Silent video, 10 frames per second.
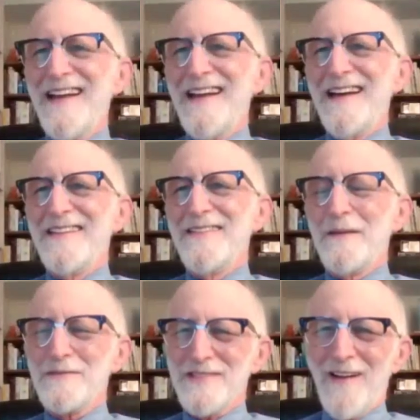and
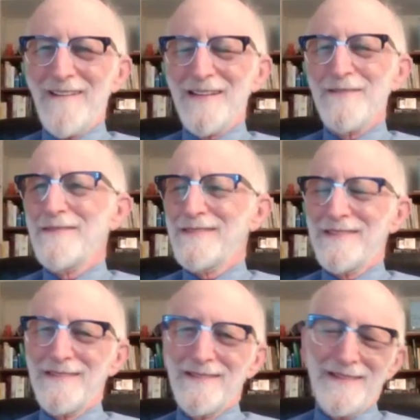sorry,
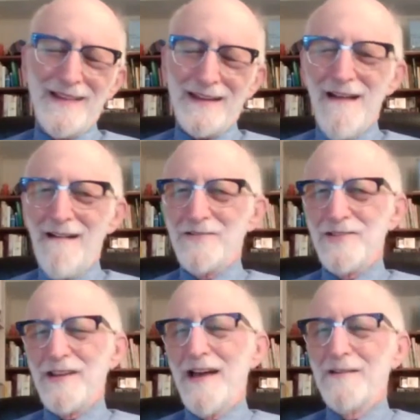
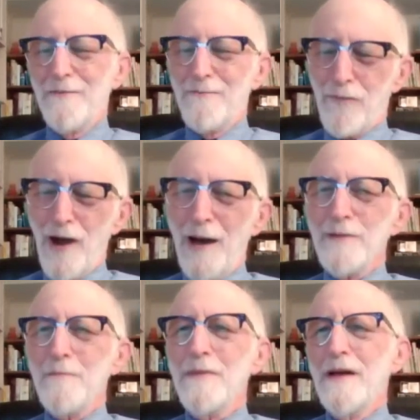technology had a
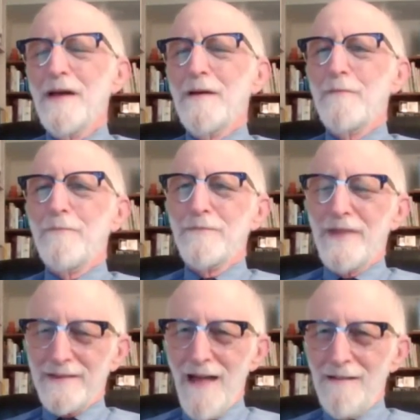problem.
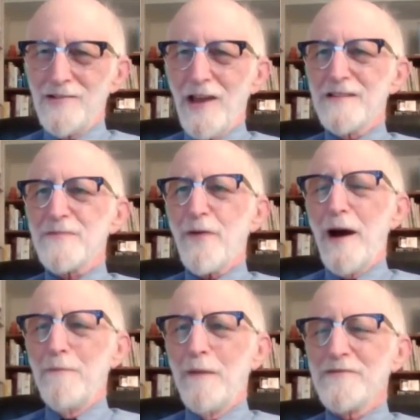Technology has
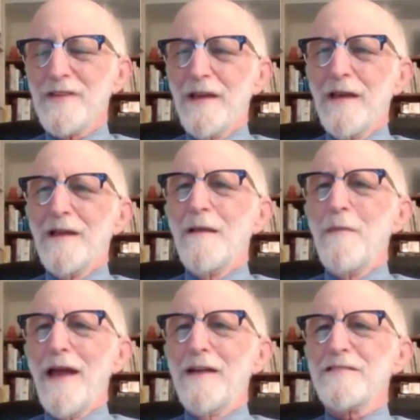problems.
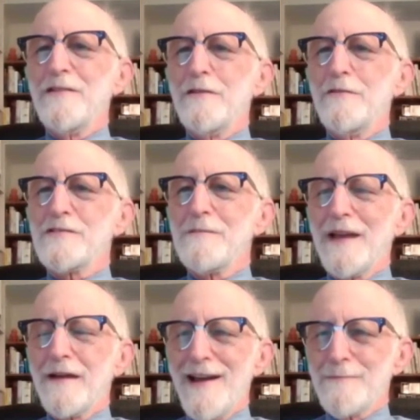Let me ask you to do
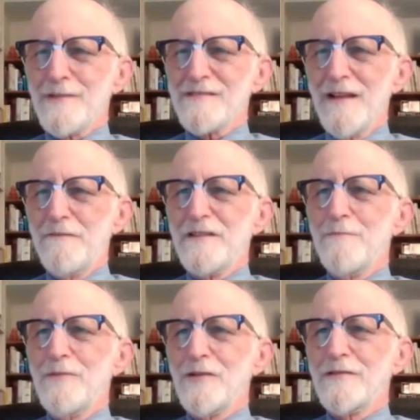something economists love
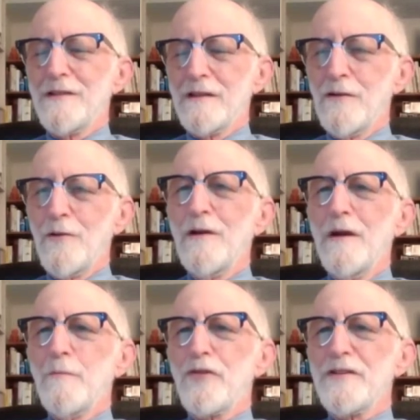to do.
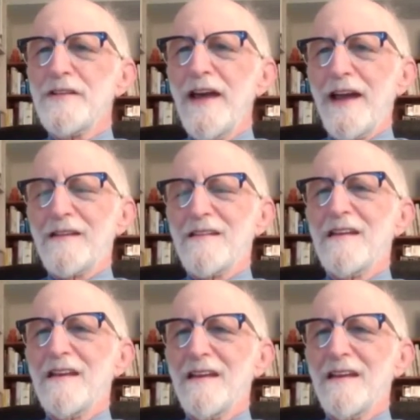Predict.